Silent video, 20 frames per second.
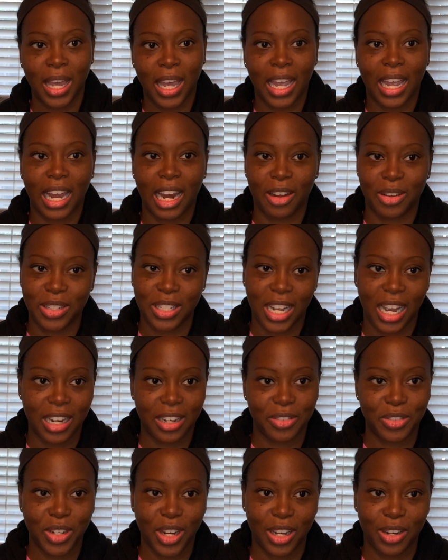and I was kind
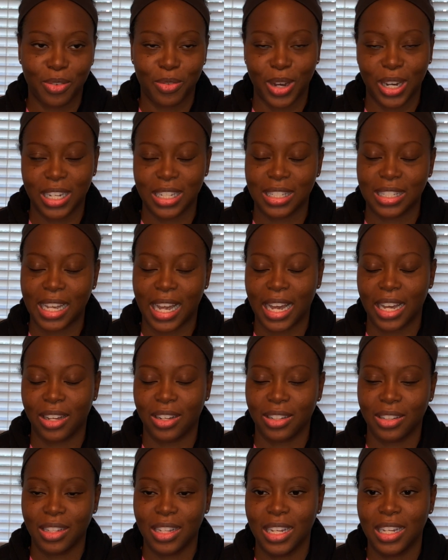of trying to
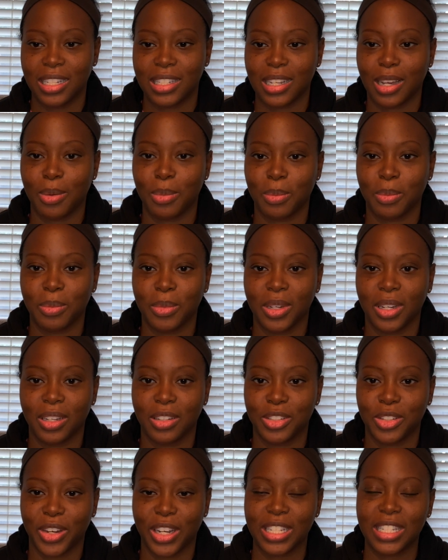reconcile some
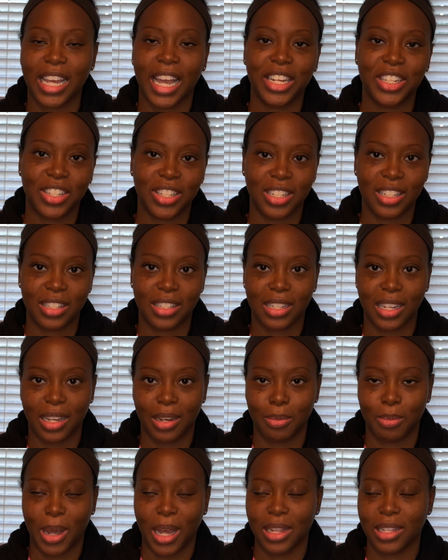transactions
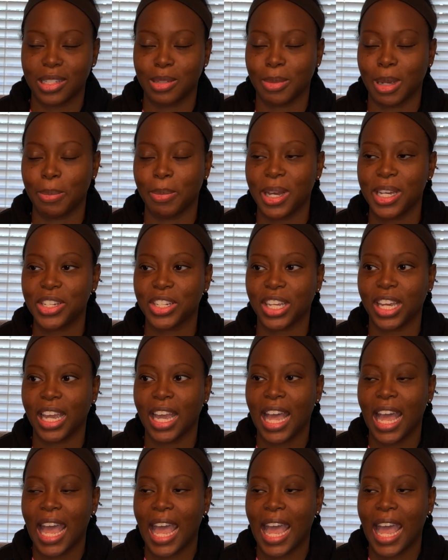and balance my budget.